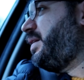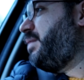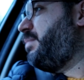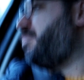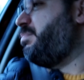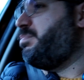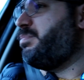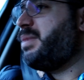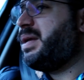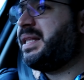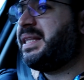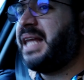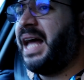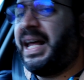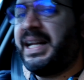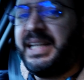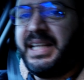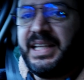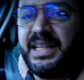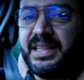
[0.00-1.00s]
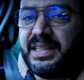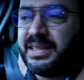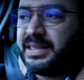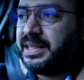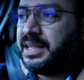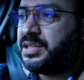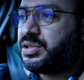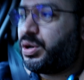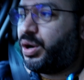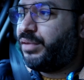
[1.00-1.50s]
Matani
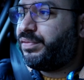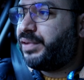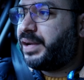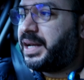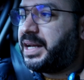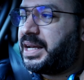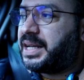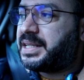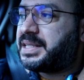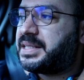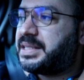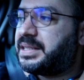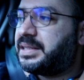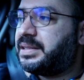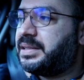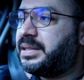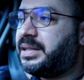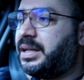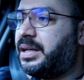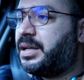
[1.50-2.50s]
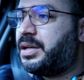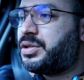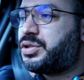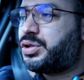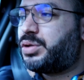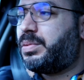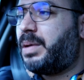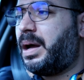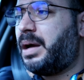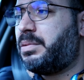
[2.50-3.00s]
is offering us so
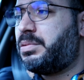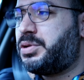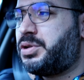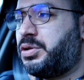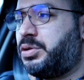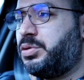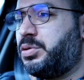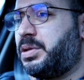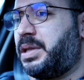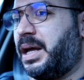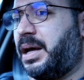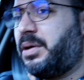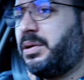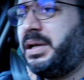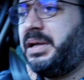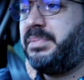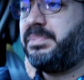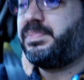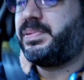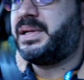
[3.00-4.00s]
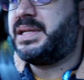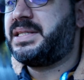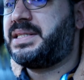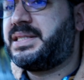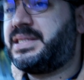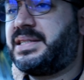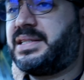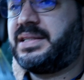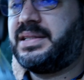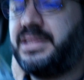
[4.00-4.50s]
why would you do that
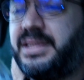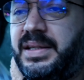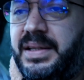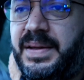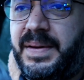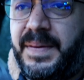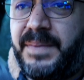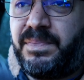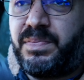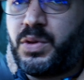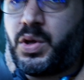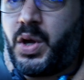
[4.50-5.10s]
Olympus you